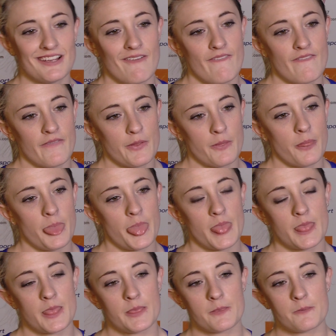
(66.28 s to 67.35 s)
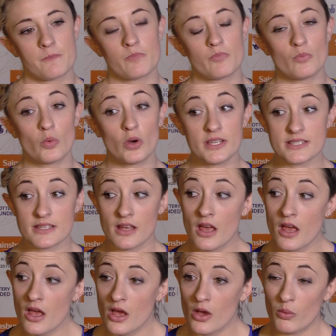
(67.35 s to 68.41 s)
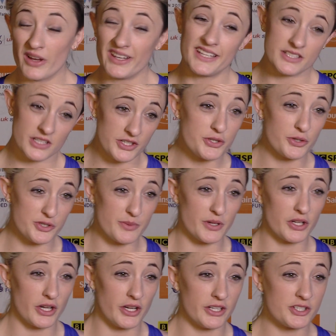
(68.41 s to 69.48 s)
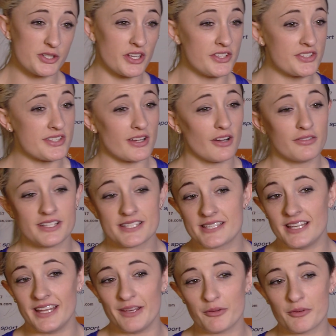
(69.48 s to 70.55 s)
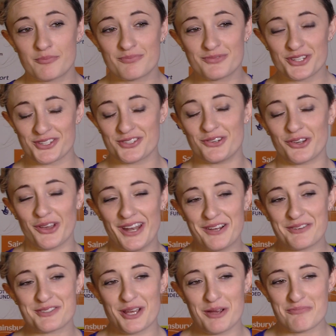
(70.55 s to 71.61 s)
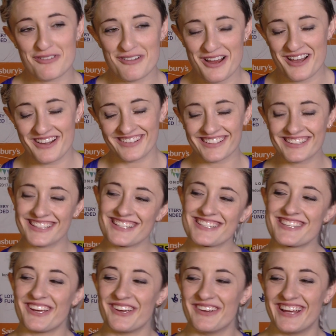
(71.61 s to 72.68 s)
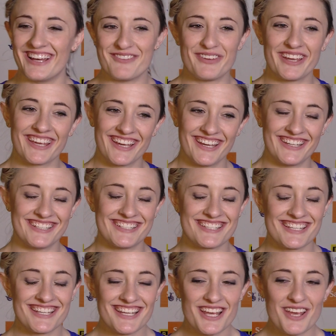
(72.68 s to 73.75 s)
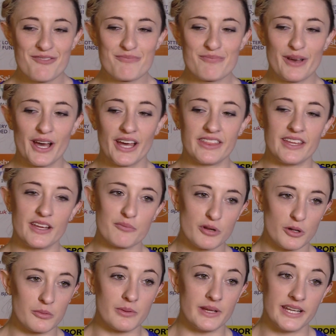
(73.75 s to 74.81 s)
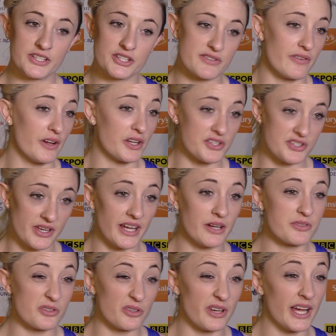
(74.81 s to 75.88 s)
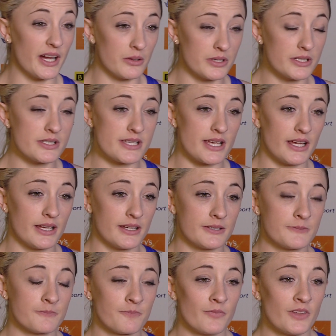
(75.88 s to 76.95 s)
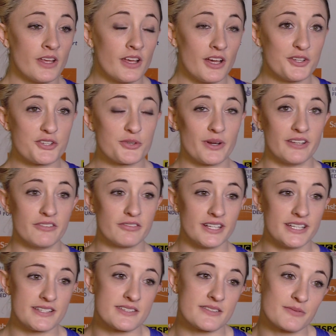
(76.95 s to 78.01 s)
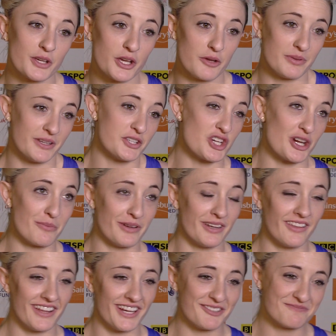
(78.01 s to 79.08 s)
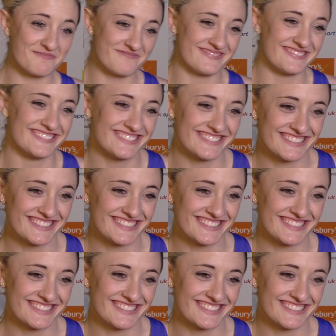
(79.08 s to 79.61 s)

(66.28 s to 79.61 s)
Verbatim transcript: And so what is next for you? What is, well, I need to go talk to my coach because obviously we're just not going outside Prague, so uh, a bit gutted. But I think probably just focus on outdoor now and uh, under 23s, go be the champion of that.